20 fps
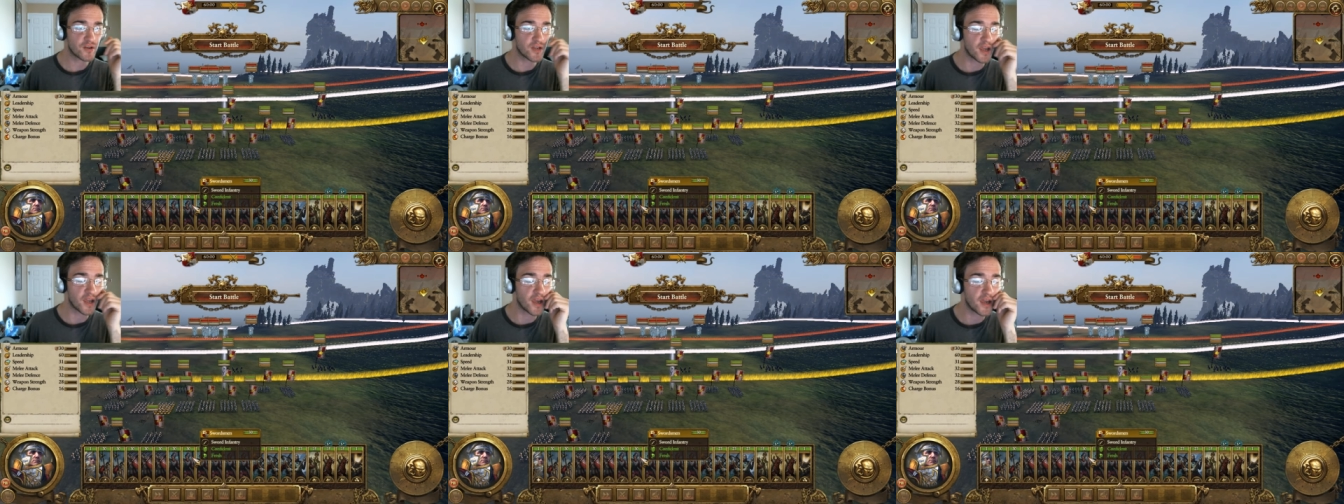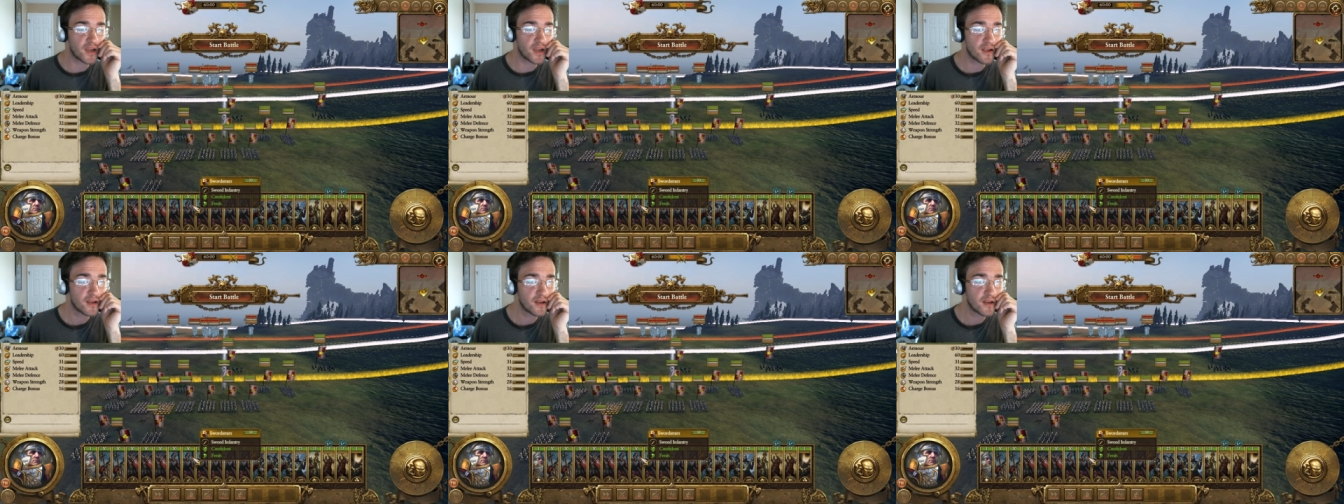
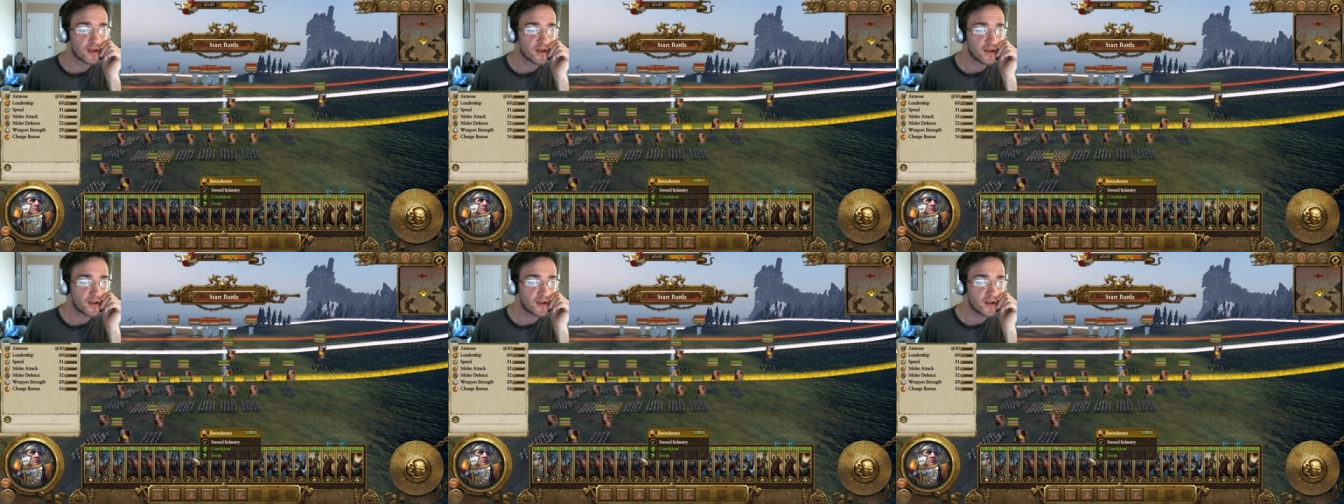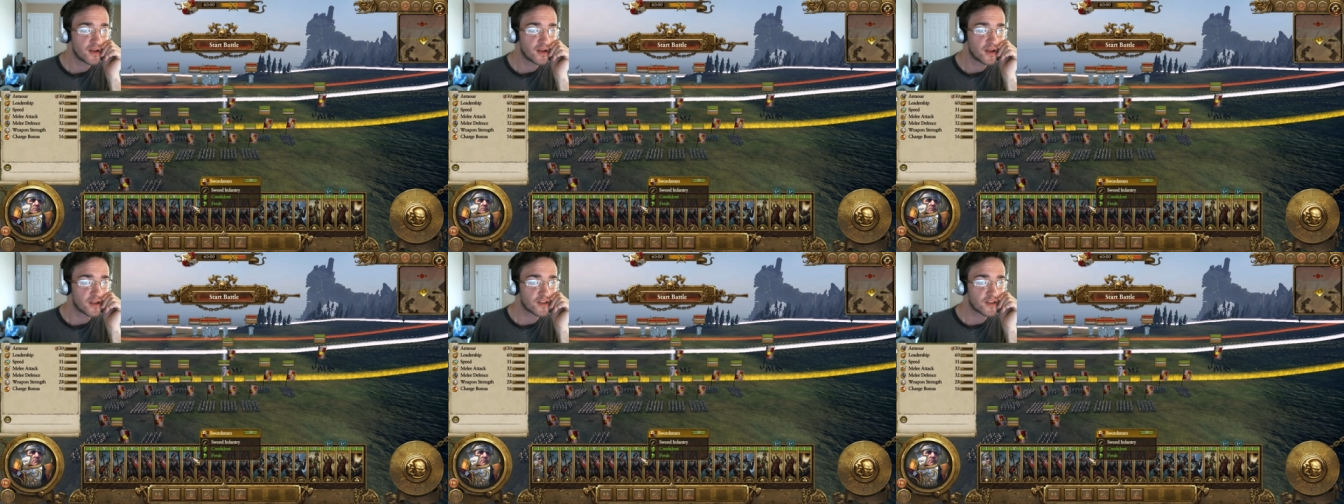Okay,
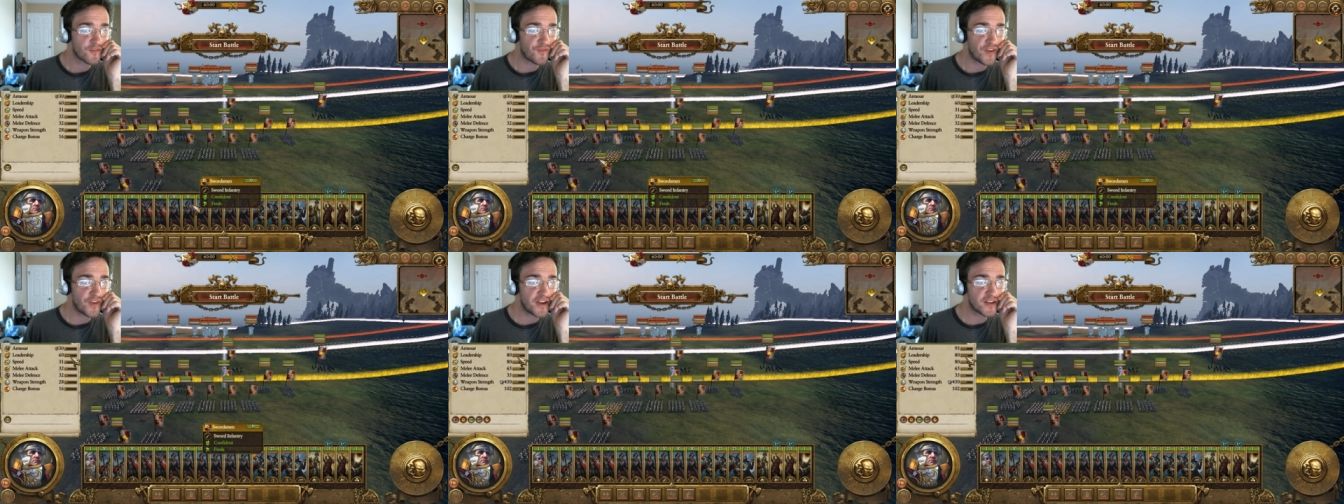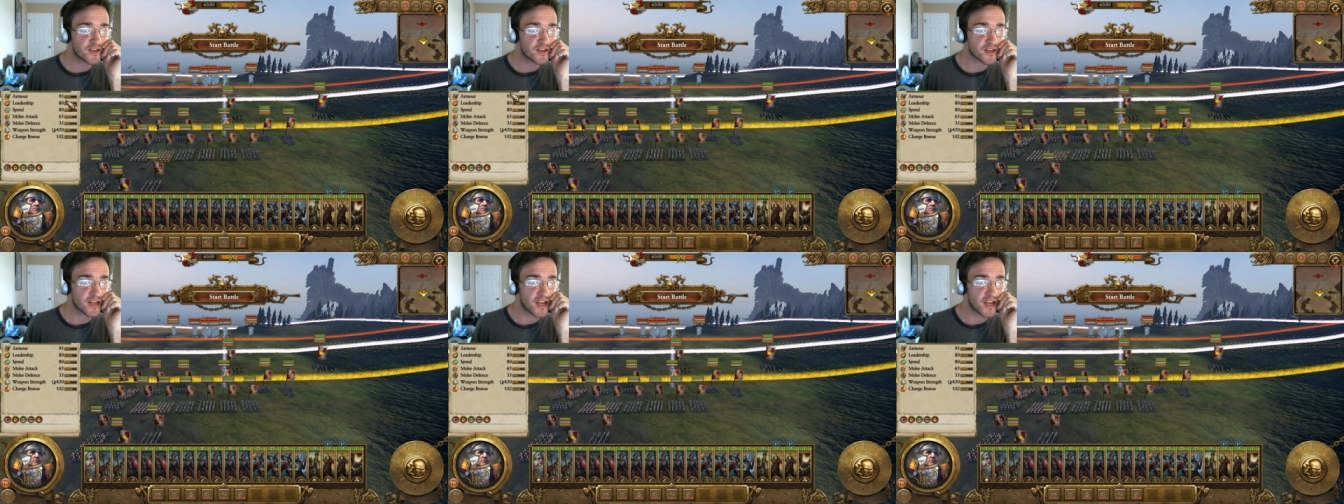
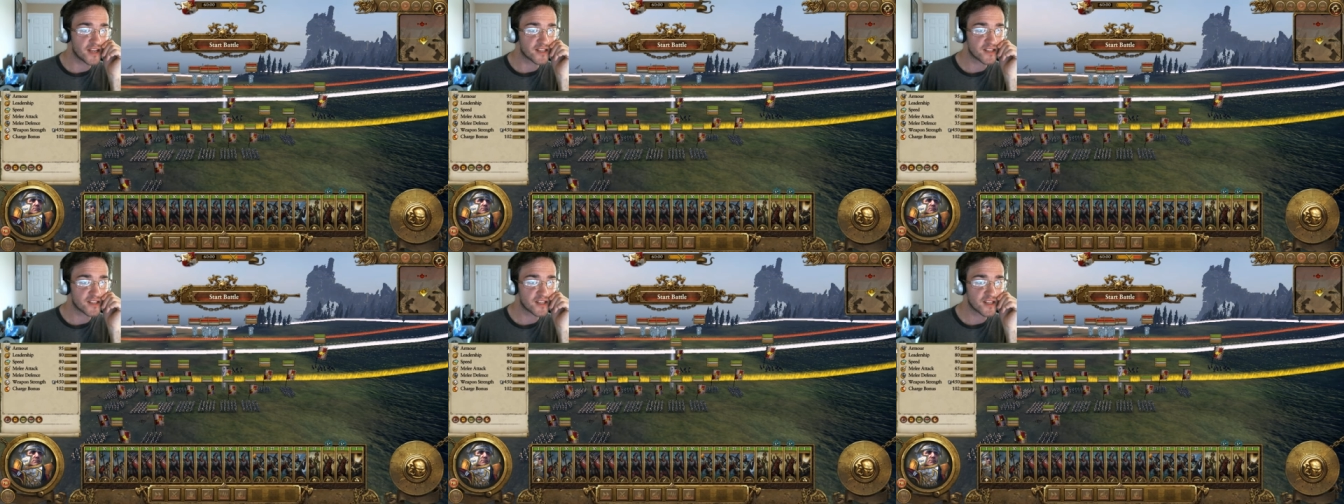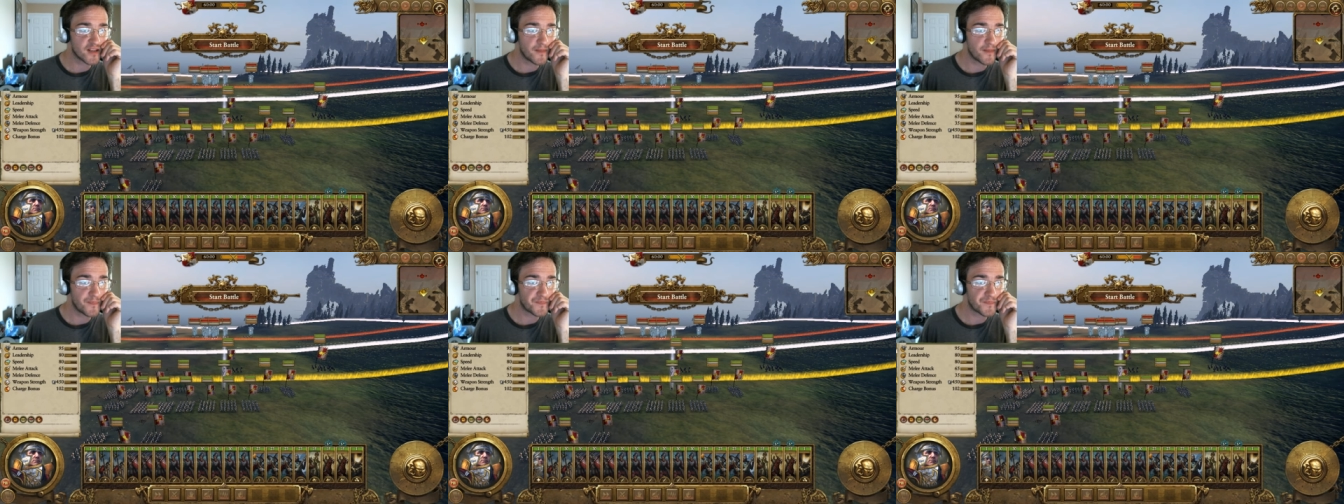defend your
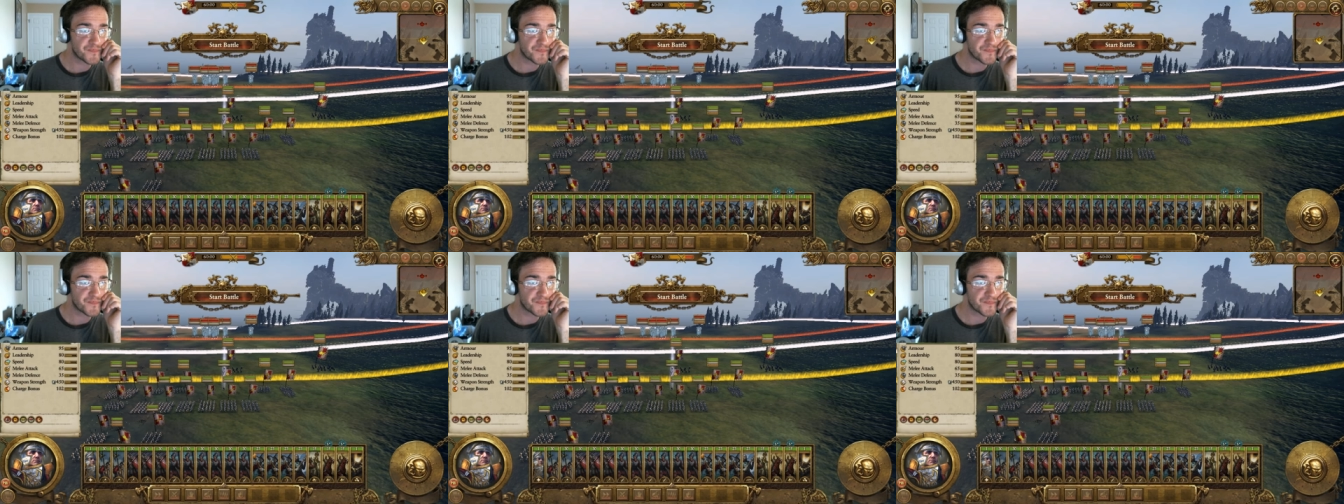against,